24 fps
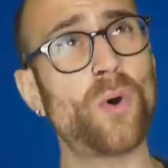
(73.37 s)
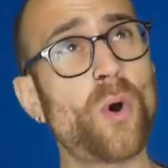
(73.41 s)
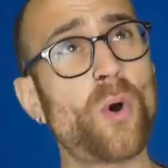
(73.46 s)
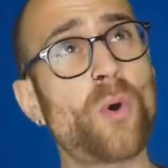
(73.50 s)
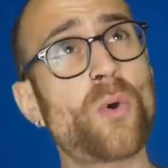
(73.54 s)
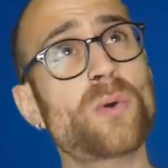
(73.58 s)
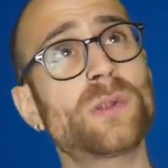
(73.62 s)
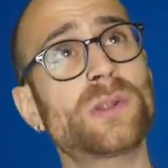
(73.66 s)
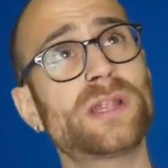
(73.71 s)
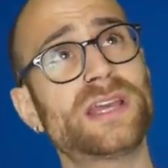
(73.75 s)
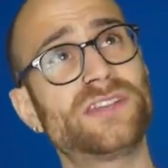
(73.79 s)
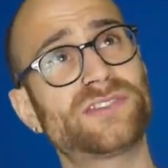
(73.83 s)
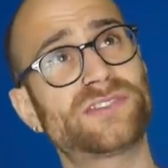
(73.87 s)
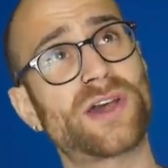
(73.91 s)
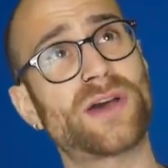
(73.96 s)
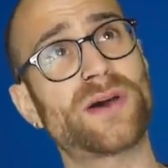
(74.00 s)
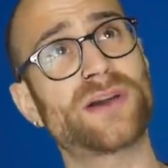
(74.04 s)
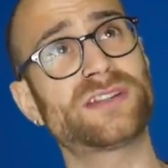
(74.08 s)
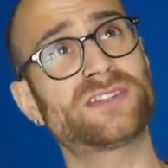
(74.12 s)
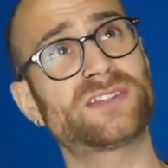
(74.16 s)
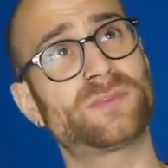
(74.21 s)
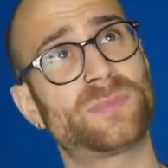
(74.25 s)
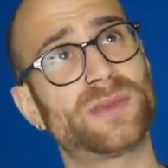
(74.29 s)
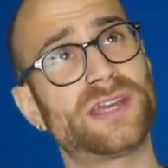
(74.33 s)
All is
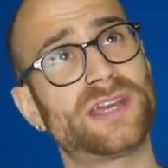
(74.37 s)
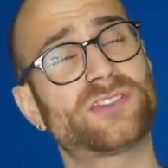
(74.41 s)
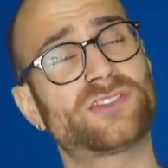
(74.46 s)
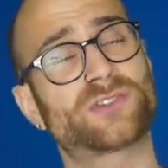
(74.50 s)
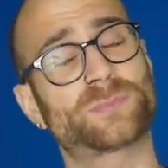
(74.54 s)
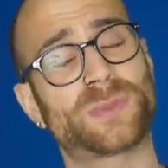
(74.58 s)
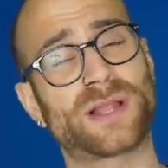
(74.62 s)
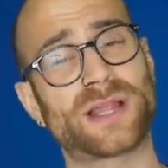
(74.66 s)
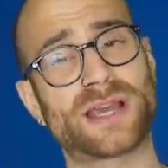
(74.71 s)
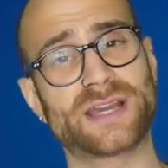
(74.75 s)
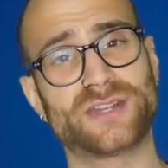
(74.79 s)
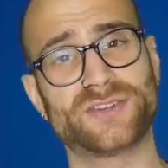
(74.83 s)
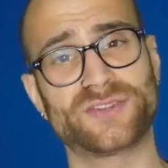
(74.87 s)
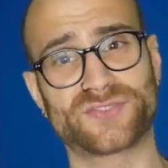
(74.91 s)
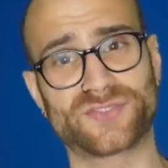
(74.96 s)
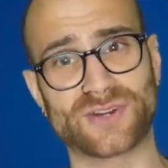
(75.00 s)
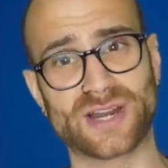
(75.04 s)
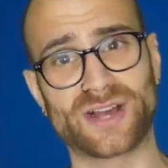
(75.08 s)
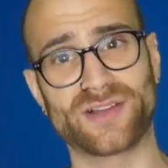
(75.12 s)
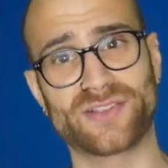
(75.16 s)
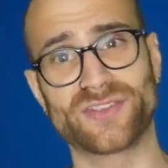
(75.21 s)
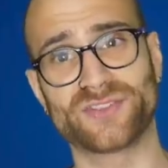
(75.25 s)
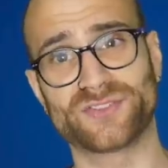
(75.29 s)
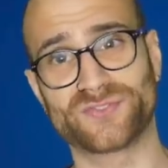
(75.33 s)
going to be explained
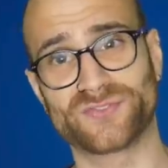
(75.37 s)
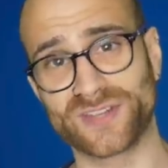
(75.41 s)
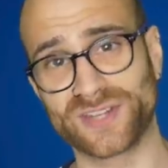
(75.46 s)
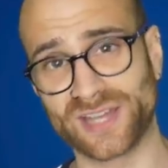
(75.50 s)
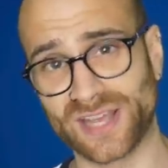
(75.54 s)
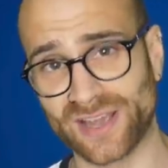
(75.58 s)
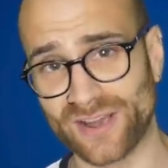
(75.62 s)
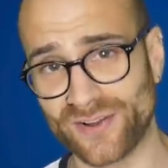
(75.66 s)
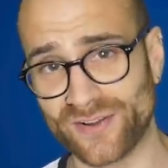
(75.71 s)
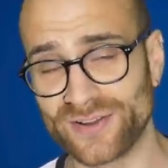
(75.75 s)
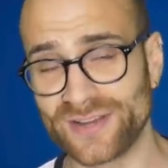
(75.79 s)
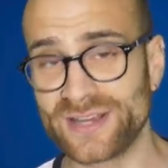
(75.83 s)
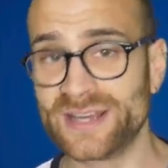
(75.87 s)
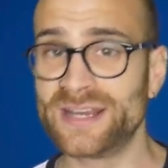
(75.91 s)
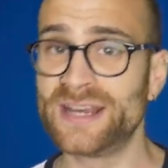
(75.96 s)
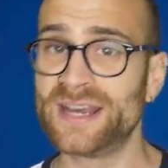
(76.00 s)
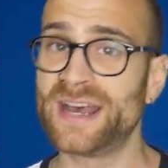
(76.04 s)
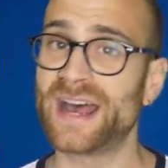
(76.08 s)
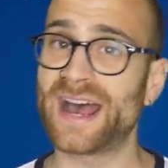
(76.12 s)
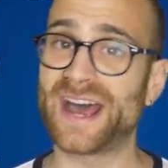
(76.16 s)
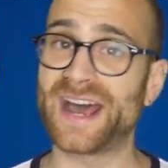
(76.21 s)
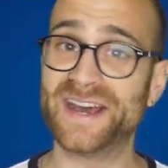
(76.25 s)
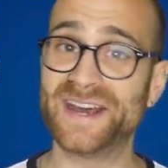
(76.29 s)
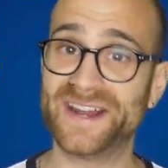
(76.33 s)
throughout this video
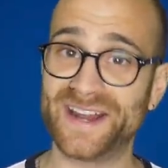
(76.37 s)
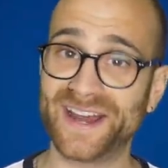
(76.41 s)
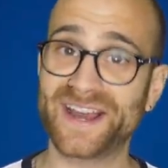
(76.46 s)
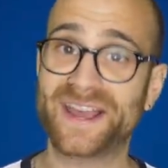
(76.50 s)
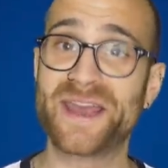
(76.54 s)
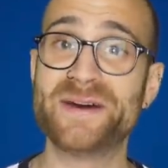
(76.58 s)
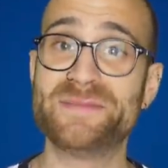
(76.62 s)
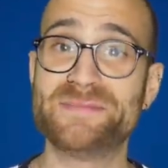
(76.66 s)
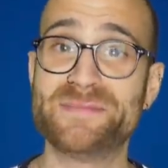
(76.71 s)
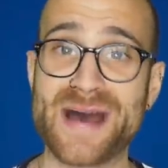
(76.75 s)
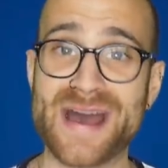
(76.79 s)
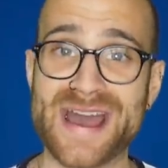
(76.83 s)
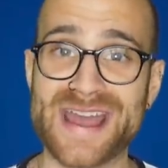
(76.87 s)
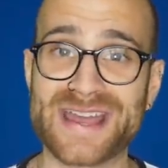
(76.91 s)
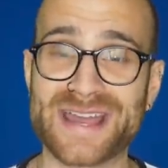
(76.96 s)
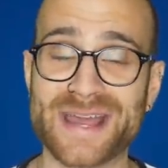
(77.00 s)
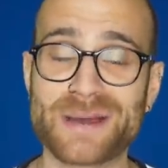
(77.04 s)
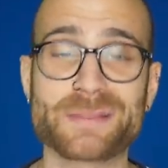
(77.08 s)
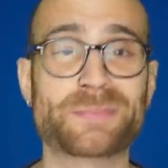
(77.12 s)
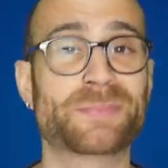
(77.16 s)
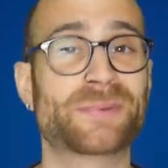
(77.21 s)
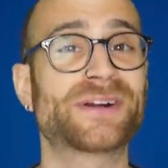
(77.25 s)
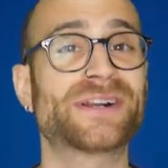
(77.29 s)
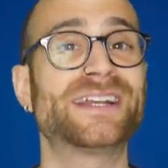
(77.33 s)
and I can make
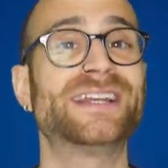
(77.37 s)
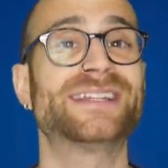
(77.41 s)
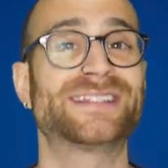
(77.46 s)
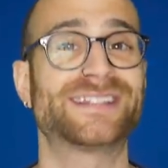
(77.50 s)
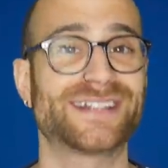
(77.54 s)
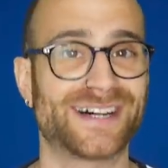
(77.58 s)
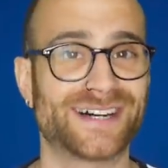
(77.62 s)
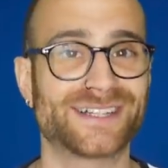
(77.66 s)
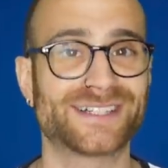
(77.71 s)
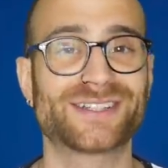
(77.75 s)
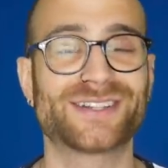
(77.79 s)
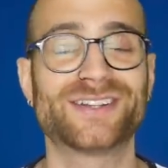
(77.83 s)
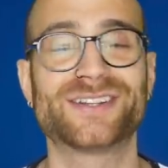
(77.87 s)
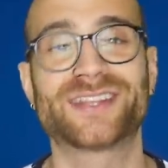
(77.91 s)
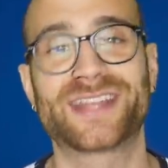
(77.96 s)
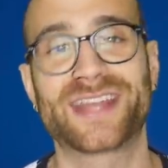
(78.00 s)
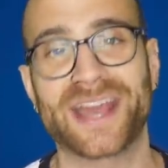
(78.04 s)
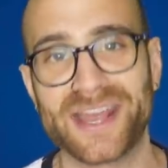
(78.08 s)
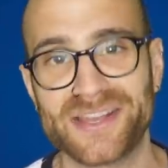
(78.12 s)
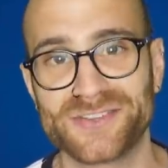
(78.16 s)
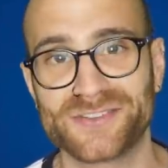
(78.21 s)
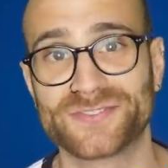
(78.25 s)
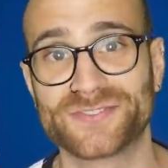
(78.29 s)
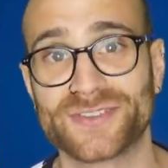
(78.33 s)
a pretty darn good
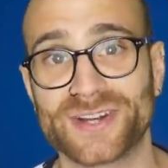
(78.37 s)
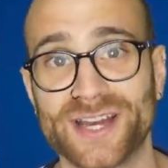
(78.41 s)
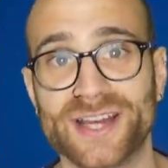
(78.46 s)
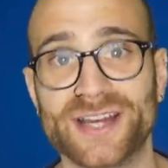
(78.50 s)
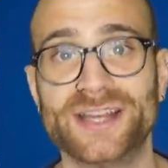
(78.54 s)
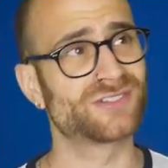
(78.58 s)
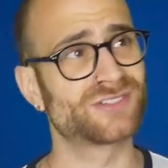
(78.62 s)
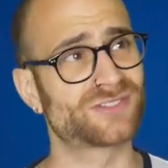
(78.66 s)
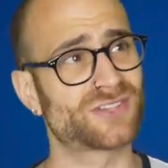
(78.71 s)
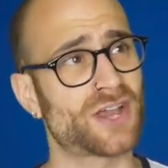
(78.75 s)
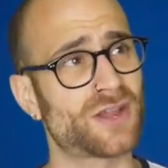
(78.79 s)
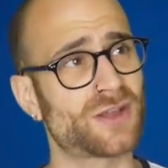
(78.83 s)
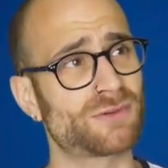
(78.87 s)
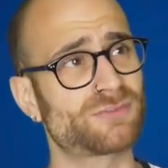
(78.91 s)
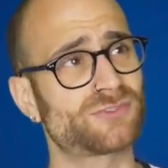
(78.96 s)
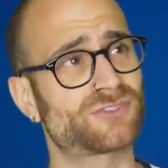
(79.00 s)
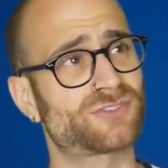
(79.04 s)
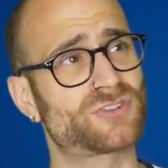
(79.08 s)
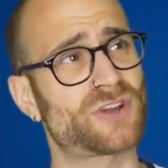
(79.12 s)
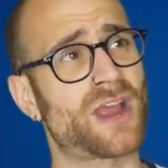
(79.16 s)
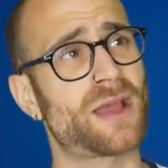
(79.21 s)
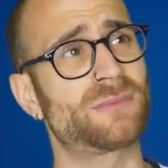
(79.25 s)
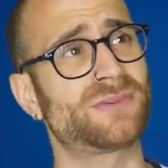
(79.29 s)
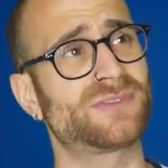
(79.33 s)
case for it. So
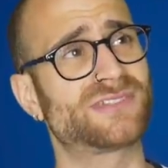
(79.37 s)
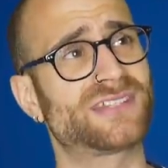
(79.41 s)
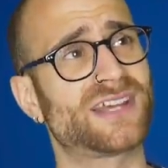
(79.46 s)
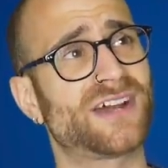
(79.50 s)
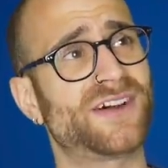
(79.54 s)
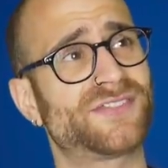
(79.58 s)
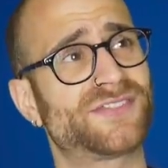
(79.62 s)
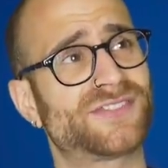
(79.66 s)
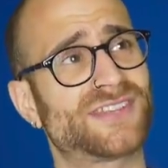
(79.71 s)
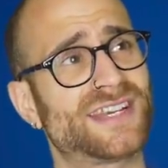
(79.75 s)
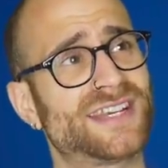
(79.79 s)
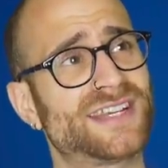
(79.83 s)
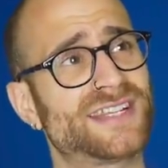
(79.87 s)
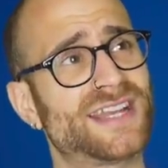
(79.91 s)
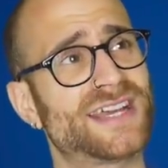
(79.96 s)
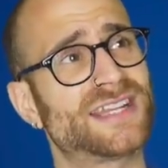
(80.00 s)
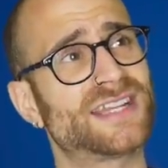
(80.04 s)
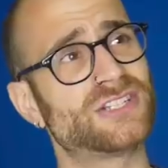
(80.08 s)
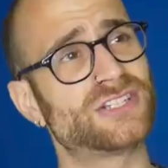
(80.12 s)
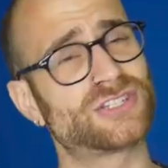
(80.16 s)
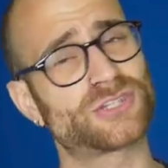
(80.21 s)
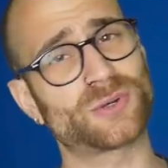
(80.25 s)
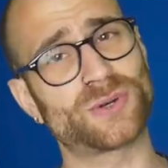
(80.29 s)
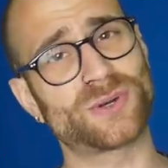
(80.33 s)
strap yourselves in
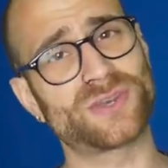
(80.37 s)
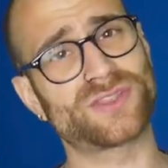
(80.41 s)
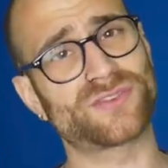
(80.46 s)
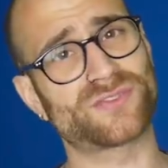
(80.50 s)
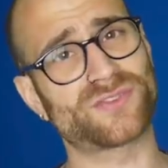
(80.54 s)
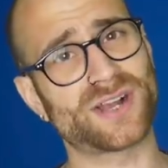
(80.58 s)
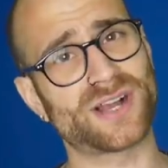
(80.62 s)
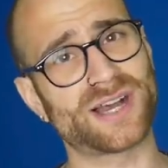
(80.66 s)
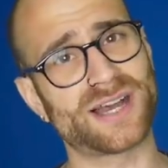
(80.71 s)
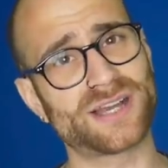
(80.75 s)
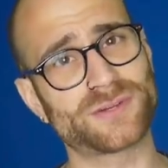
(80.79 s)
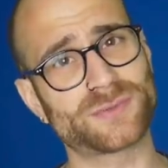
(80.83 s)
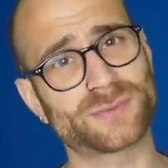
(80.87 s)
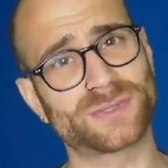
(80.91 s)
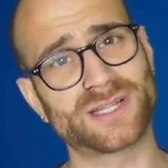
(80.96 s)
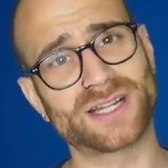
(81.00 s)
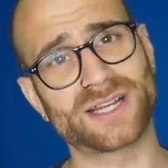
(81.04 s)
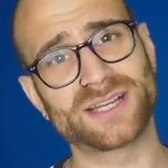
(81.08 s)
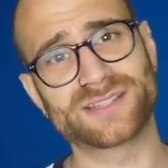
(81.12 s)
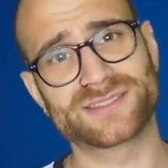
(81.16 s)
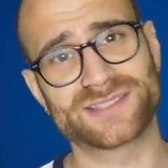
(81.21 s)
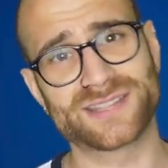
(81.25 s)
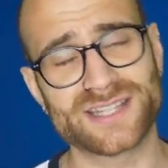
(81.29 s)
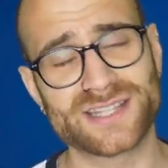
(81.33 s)
and enjoy the ride while
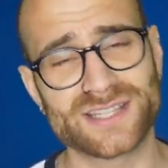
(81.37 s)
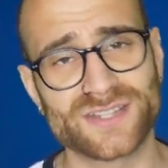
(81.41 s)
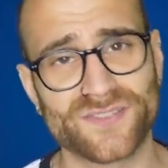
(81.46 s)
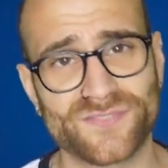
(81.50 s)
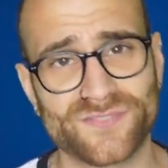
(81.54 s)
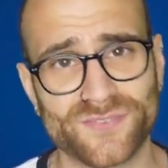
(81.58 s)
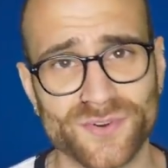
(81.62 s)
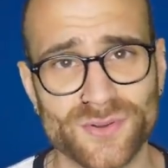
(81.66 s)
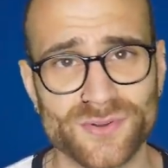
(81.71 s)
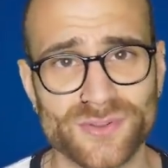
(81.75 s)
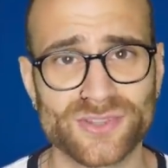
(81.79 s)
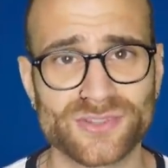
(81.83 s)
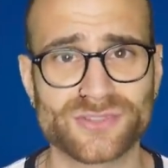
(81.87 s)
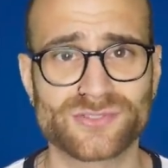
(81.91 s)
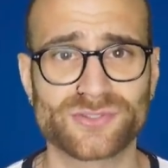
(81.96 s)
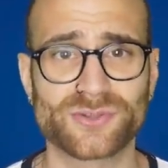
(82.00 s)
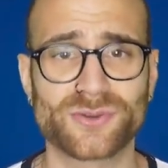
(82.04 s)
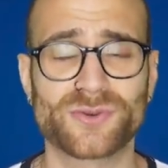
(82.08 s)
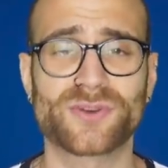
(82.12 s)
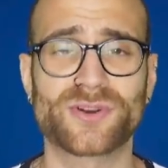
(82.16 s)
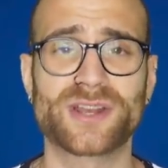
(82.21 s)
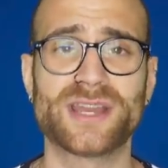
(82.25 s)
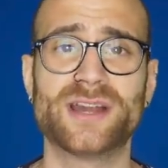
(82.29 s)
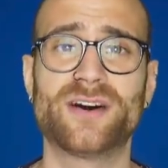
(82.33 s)
I take you through the
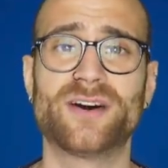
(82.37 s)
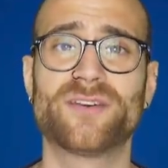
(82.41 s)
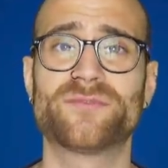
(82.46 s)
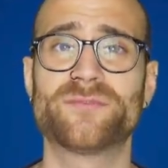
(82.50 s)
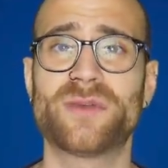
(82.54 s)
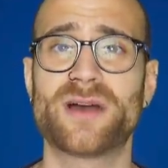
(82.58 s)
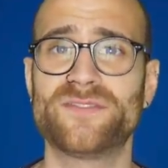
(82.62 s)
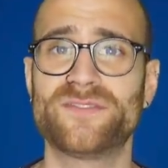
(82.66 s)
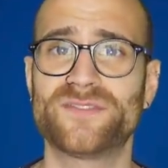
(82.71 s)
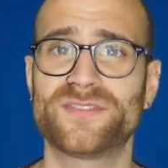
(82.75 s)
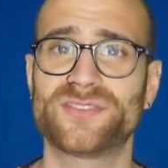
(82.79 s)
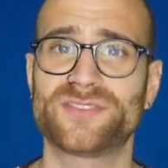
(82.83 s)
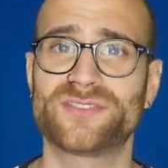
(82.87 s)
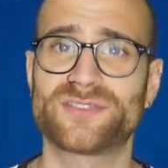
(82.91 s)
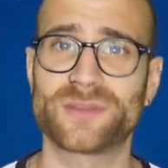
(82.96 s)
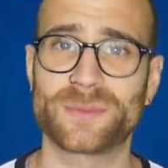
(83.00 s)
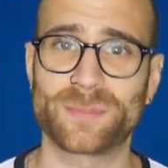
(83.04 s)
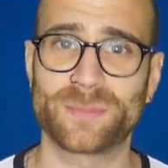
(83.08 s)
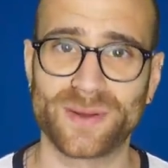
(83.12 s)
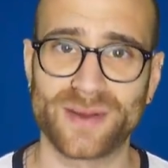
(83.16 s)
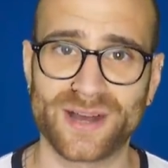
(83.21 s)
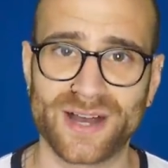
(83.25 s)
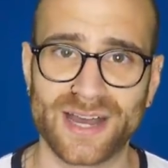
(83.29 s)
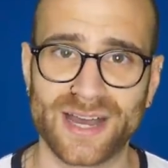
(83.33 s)
story of Memphis
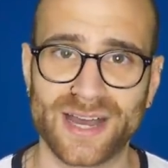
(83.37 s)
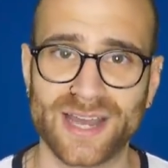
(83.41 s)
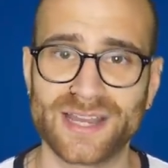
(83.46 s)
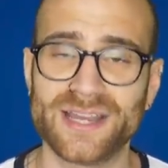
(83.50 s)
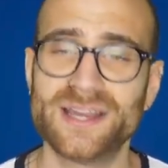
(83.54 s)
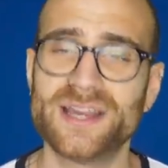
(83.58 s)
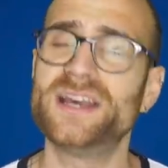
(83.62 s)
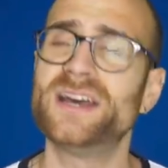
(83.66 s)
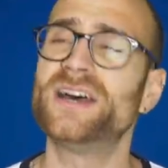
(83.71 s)
Depay.